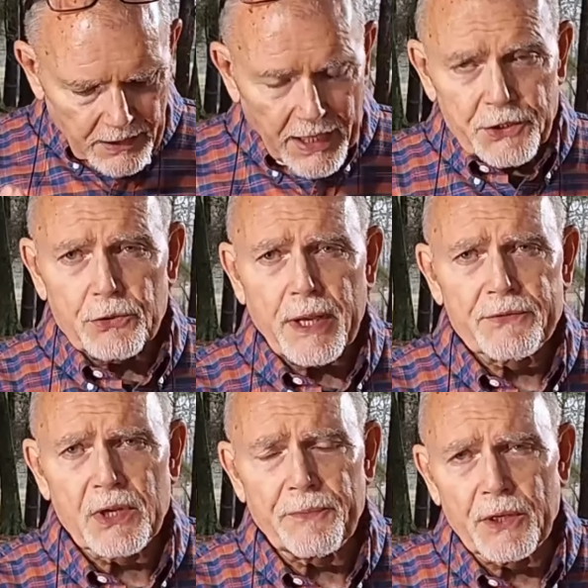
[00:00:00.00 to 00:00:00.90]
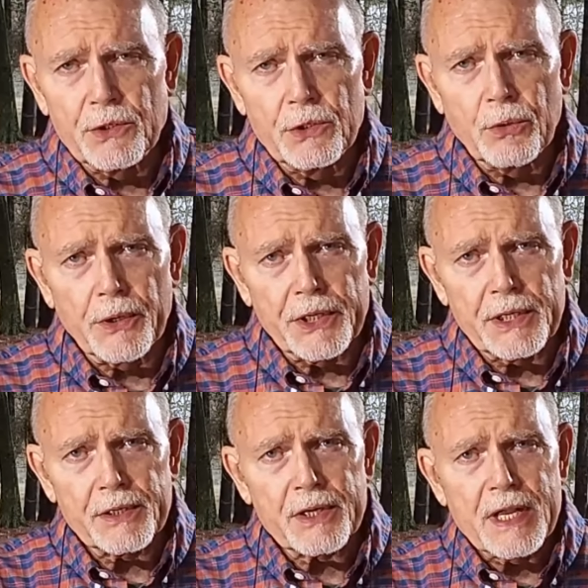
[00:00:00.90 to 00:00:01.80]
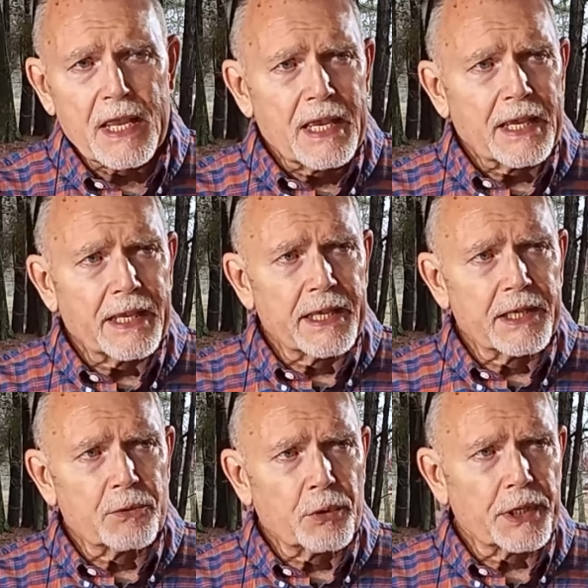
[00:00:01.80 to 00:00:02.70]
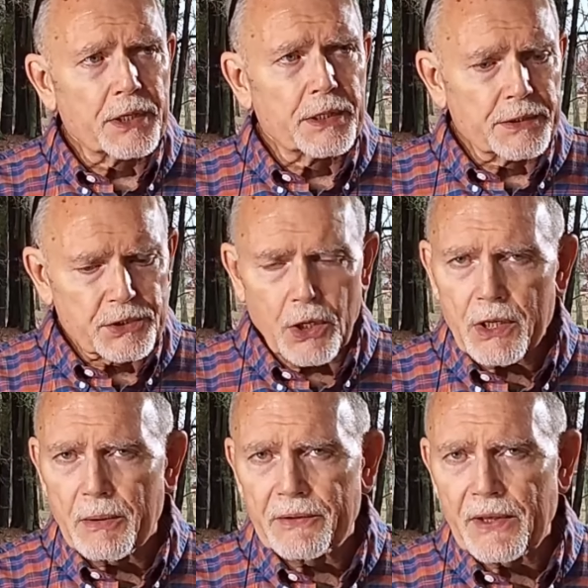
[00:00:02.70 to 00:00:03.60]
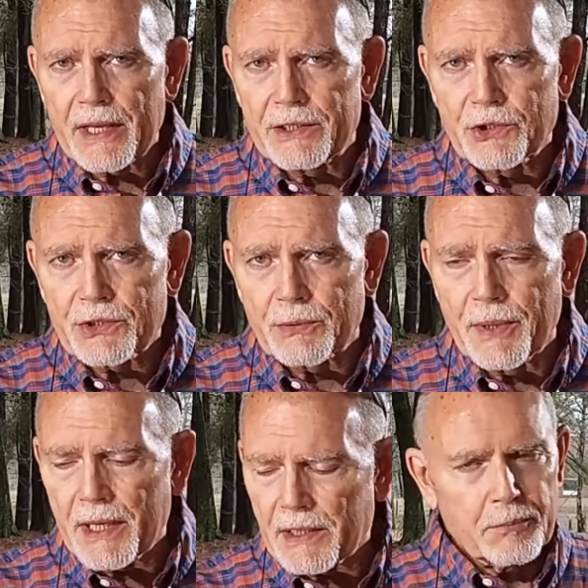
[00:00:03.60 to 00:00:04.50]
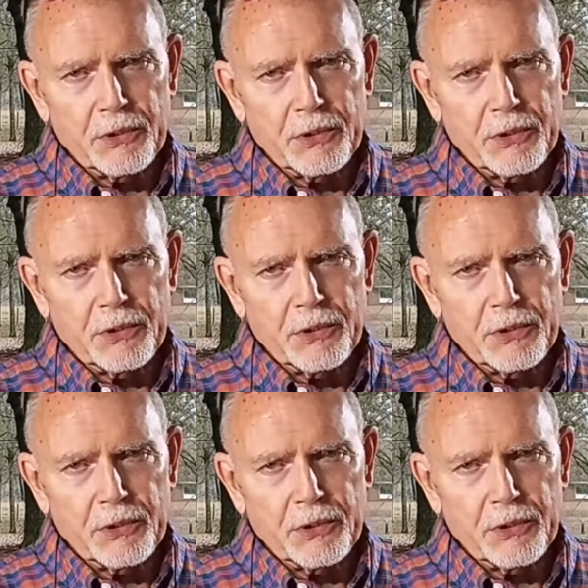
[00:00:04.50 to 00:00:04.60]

I do have something new on here and we're going to talk about that in just a minute.